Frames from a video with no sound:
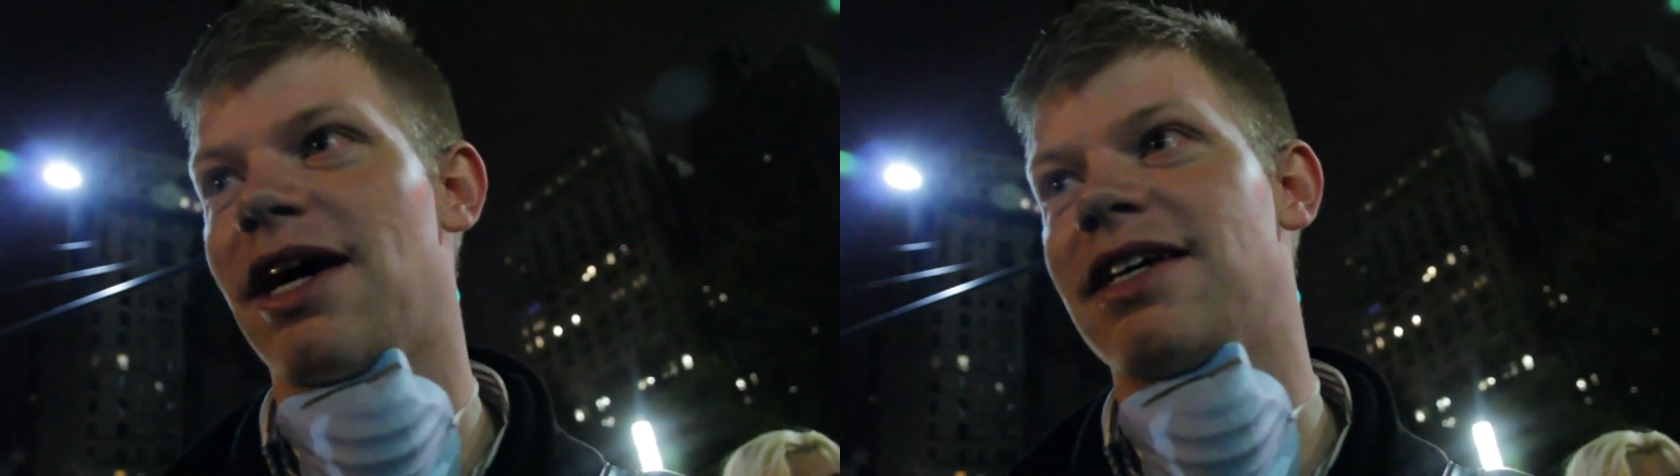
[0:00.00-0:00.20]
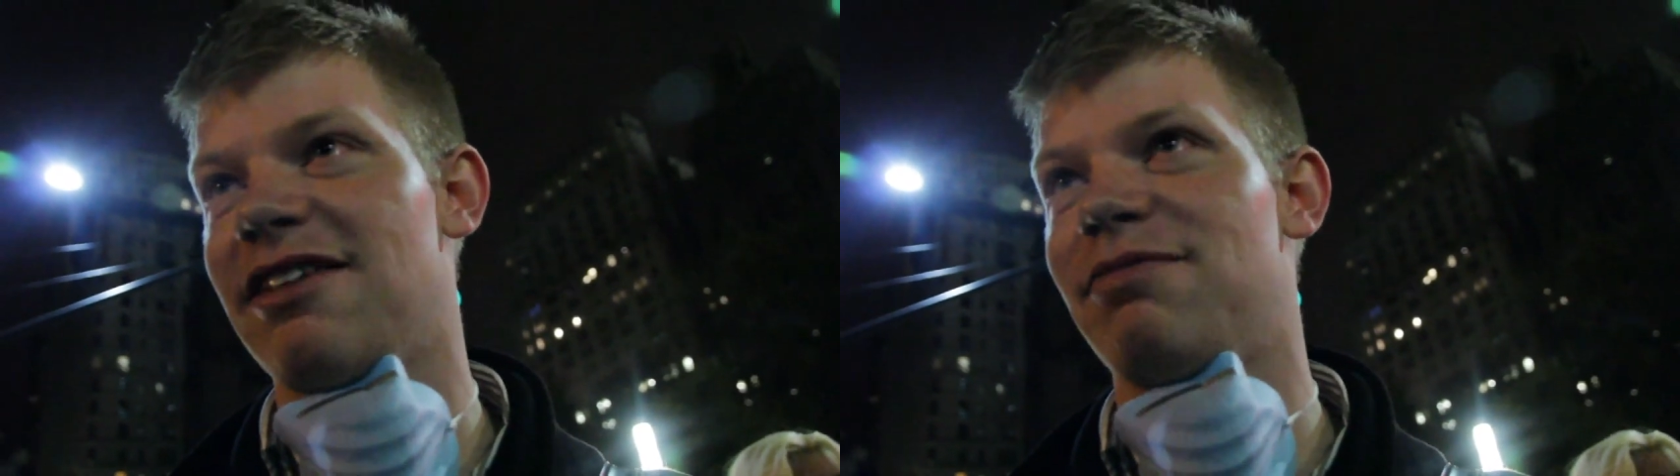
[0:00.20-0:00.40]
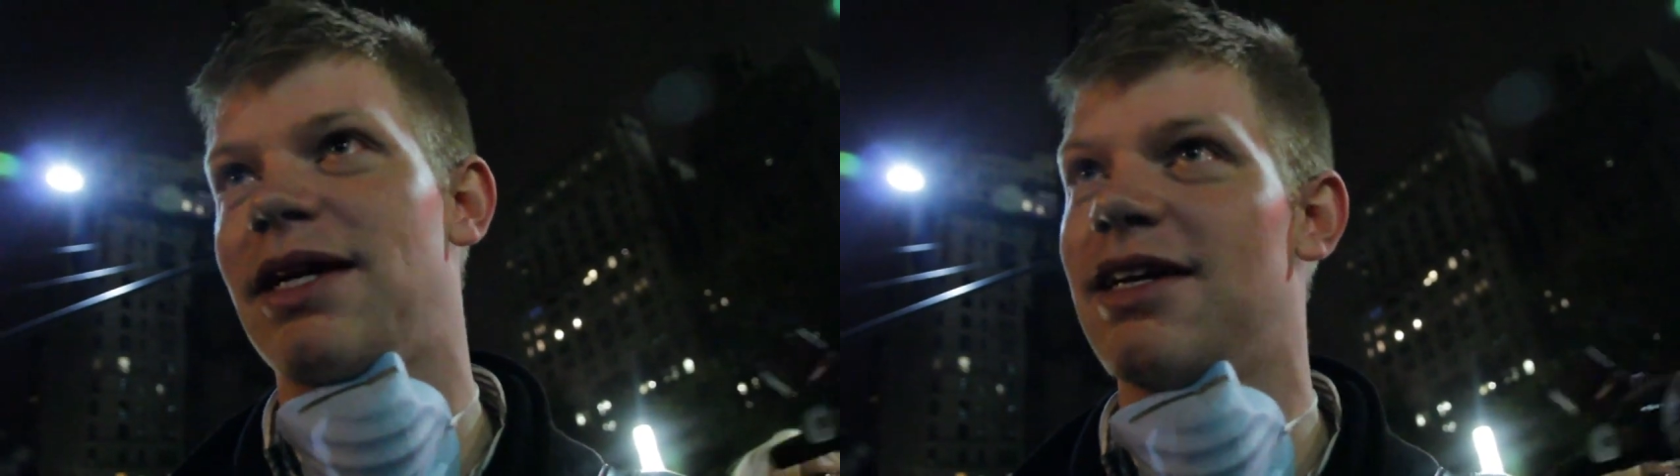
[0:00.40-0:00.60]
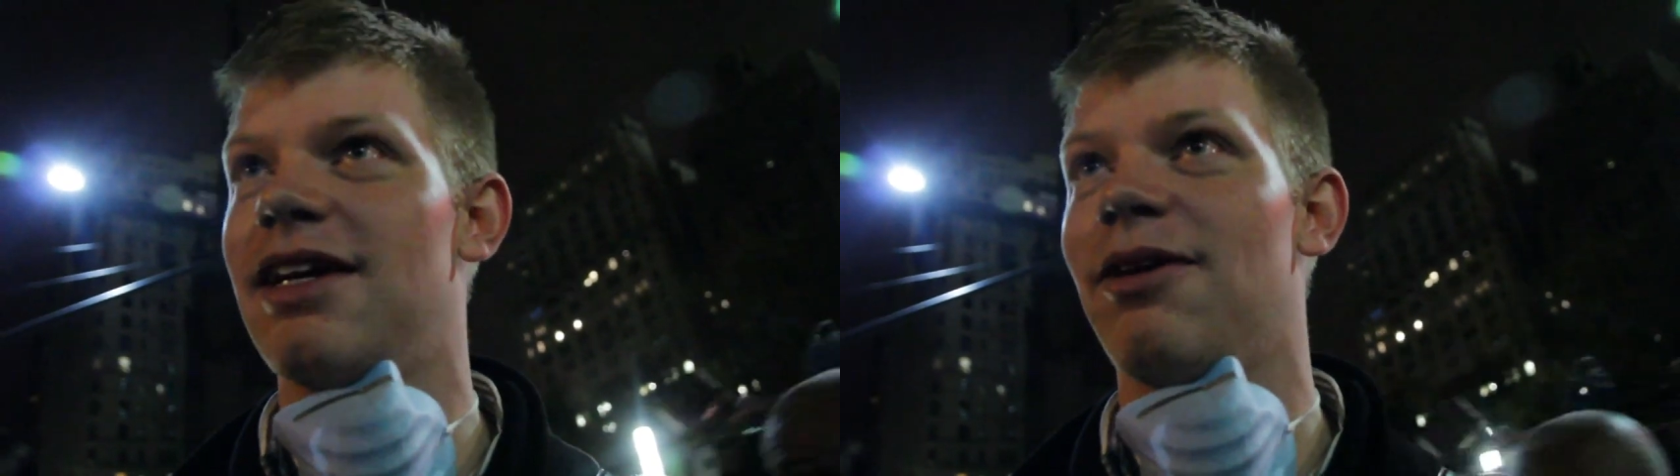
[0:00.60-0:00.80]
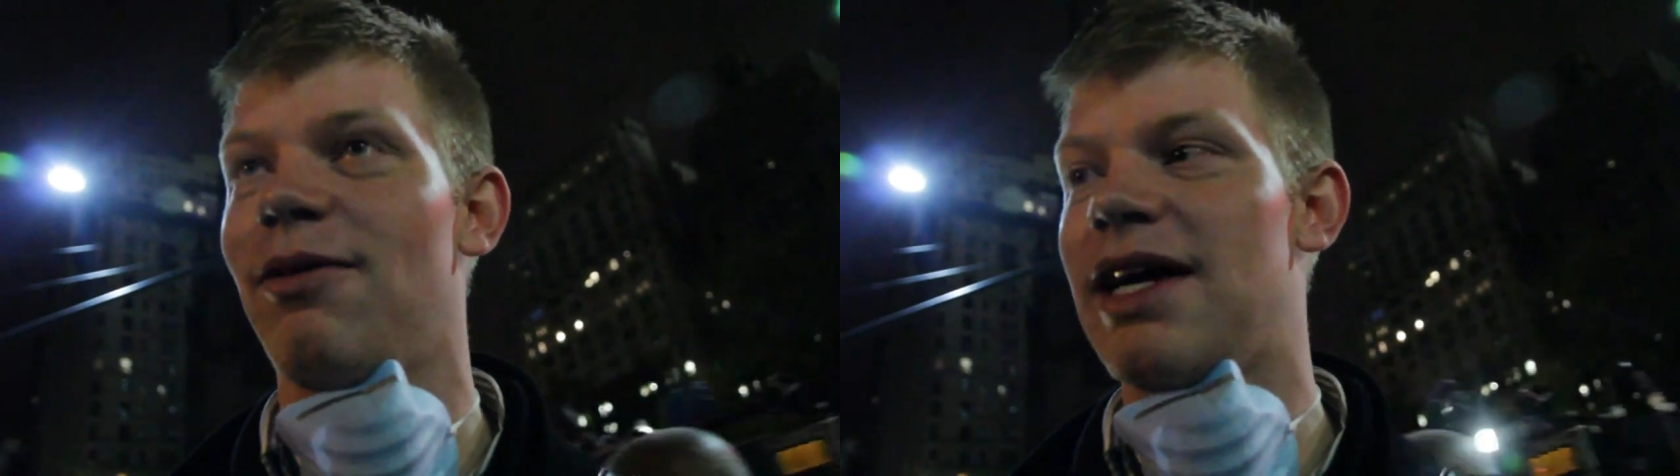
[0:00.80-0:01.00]
you guys have been
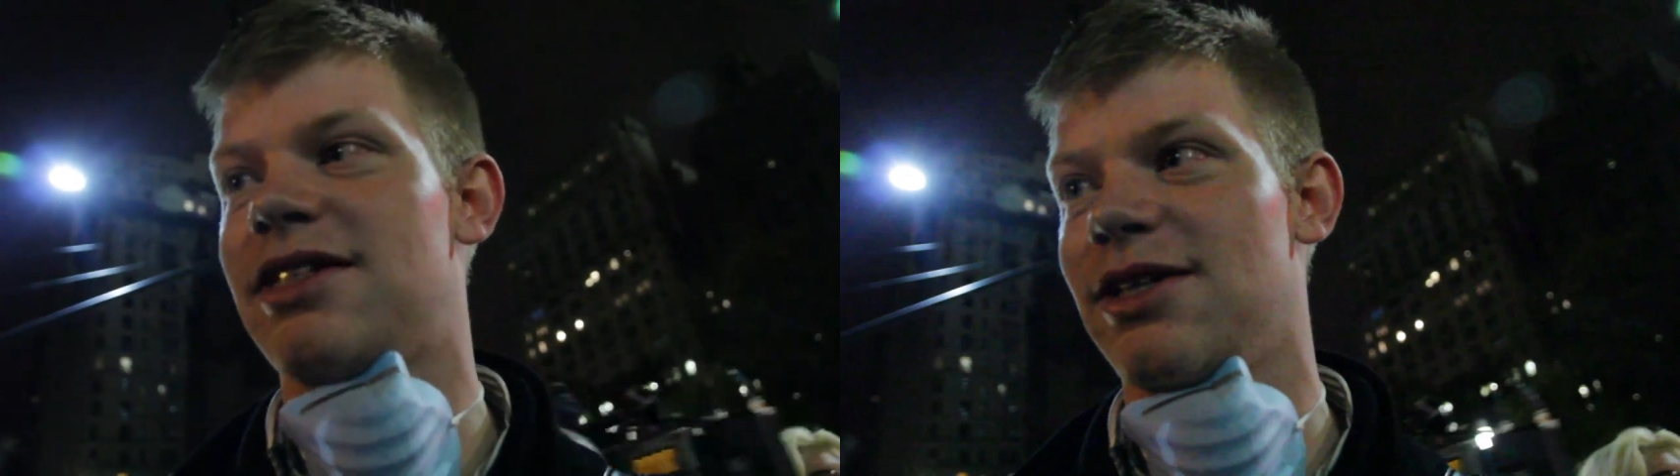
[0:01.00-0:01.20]
here way